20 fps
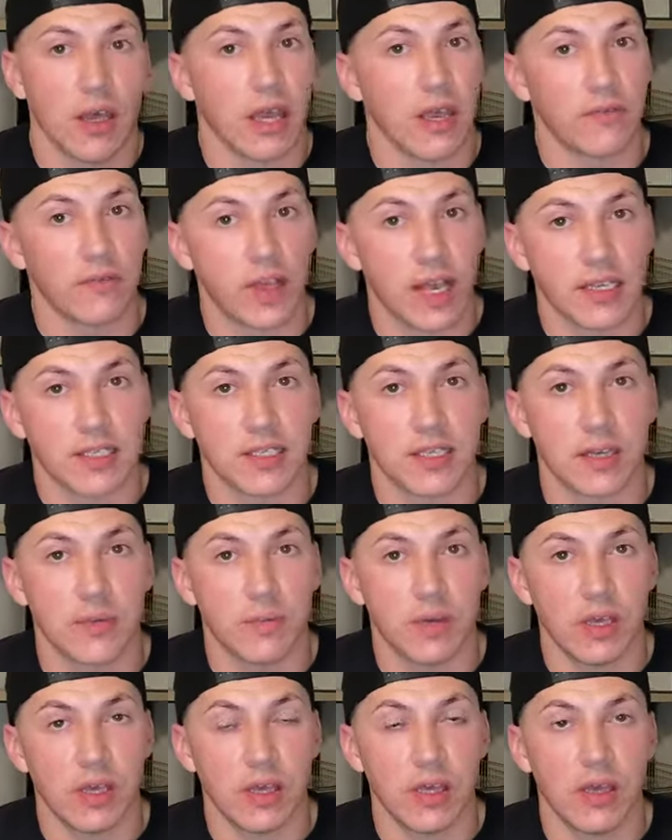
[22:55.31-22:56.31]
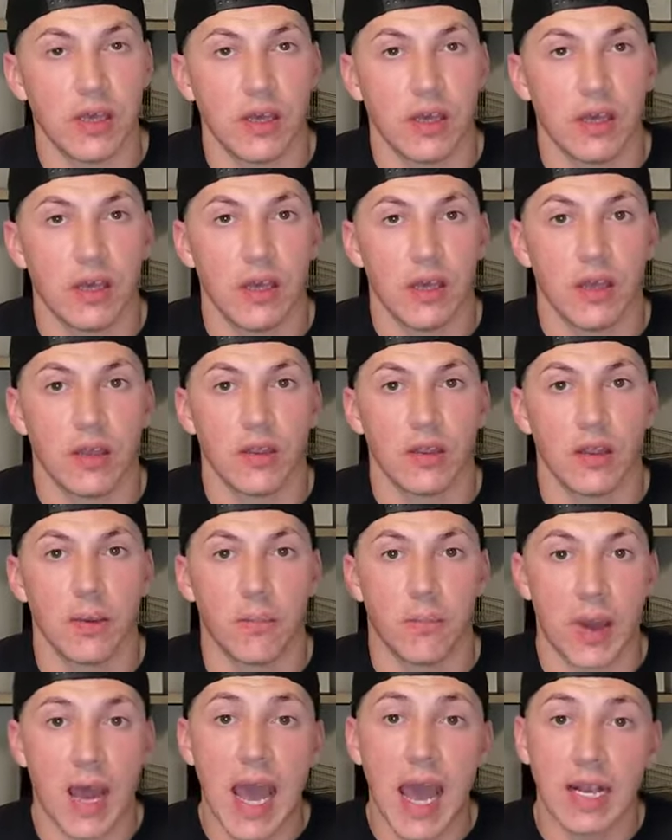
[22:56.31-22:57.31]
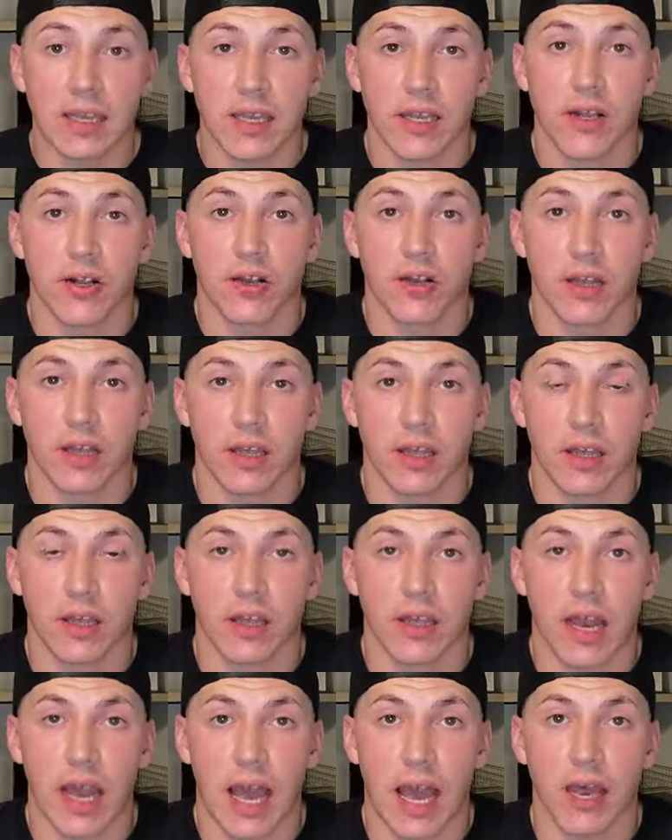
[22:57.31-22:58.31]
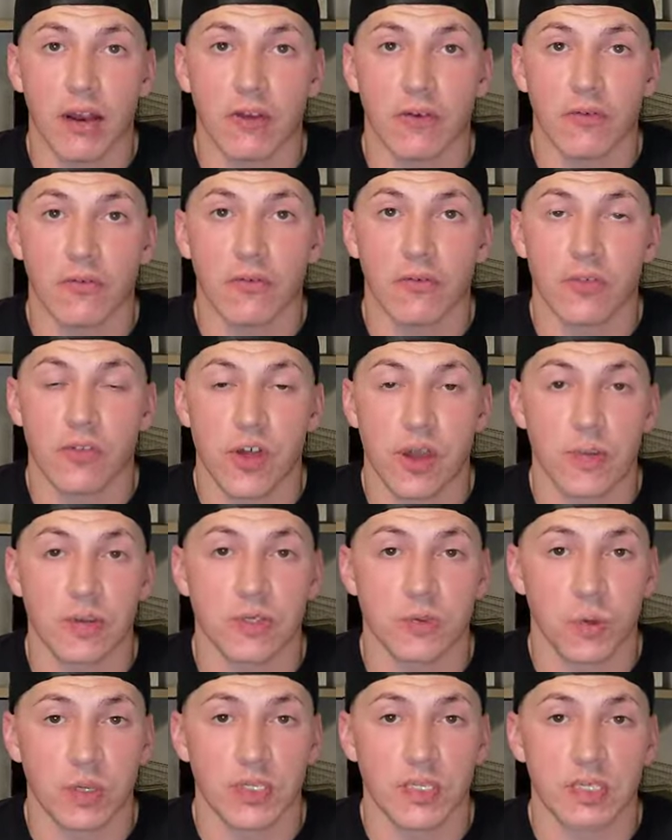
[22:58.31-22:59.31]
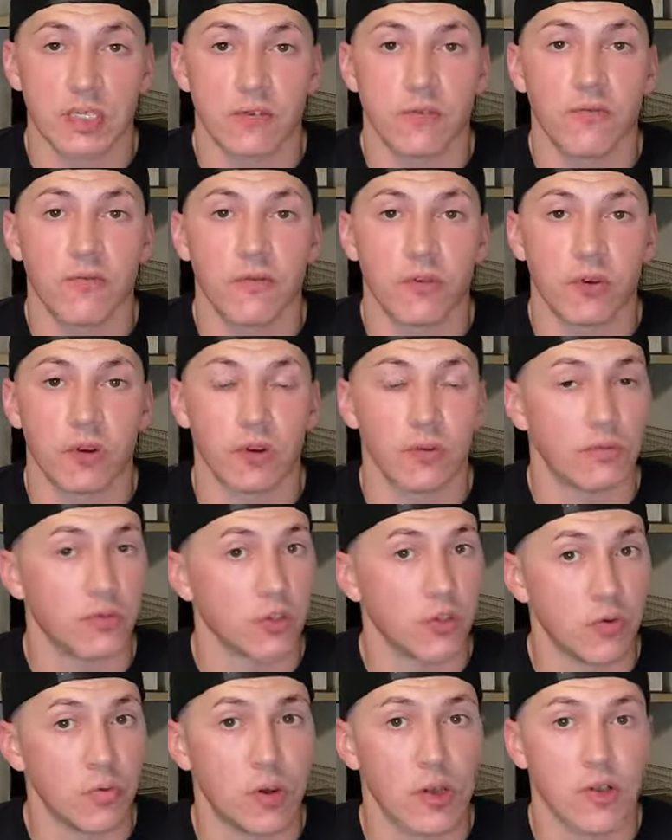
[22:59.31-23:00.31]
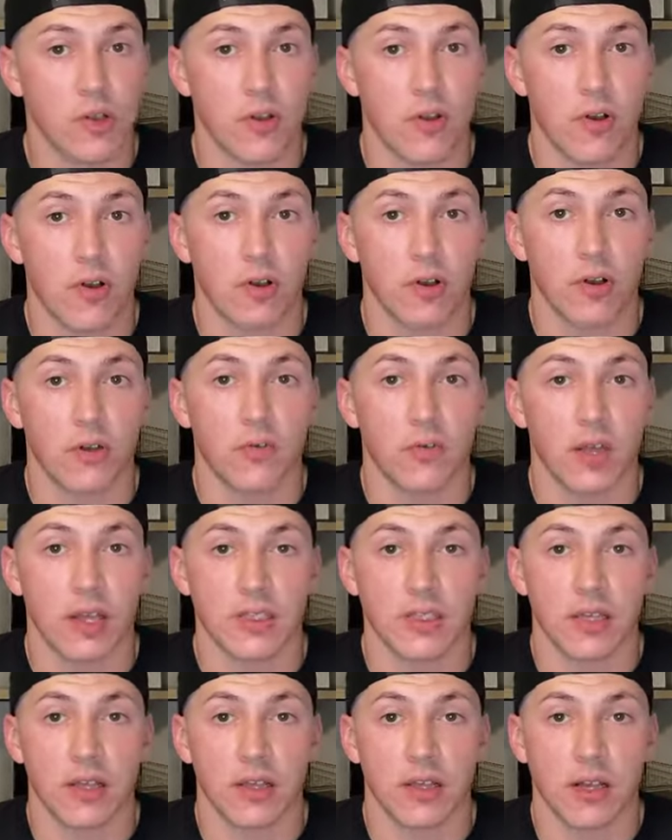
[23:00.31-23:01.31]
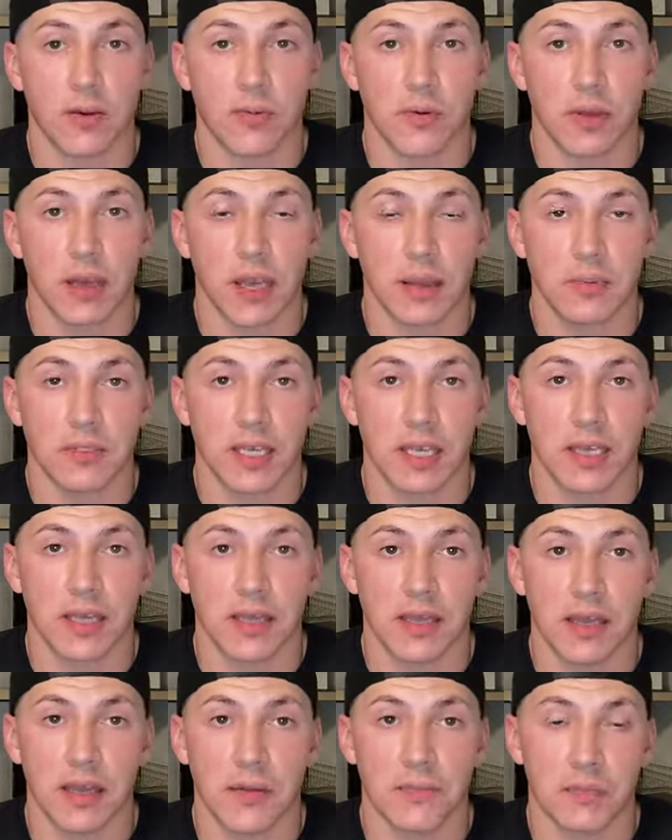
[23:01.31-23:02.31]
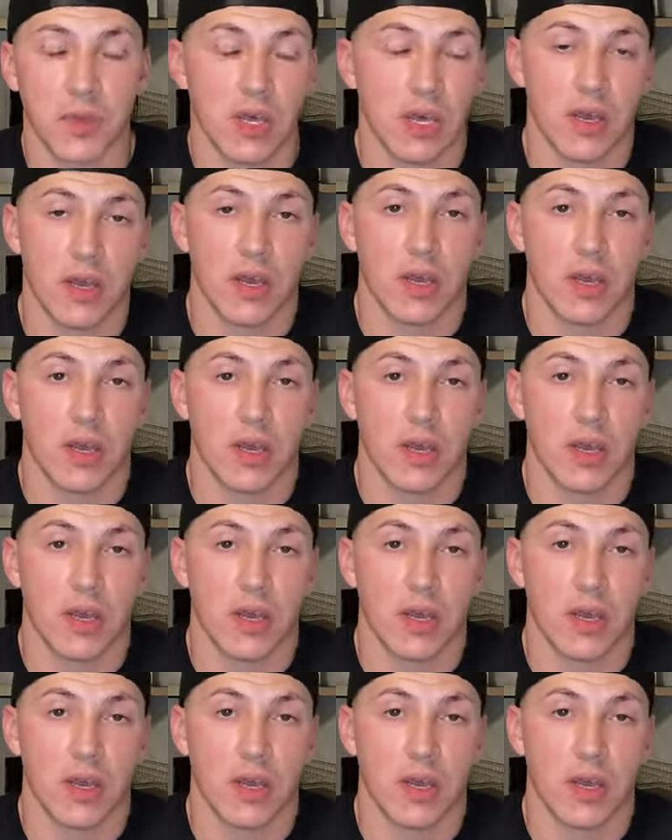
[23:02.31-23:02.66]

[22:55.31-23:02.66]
If that's going to be the bag that you're going to get out of Jameis Winston for too much longer, if he has another couple games like that,